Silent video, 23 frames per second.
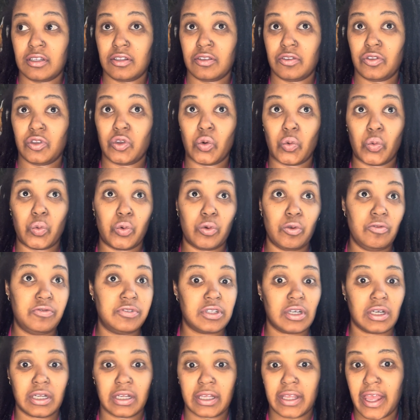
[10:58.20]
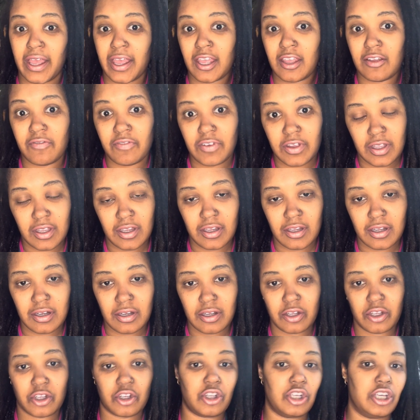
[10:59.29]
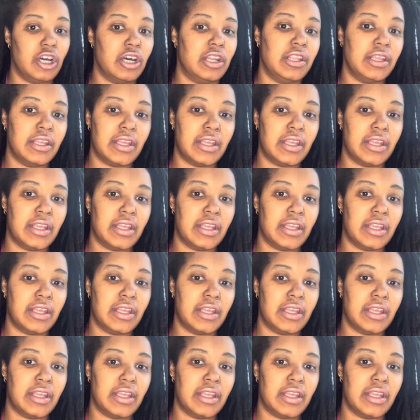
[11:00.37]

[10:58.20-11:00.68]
The roof's gonna cave in. You're gonna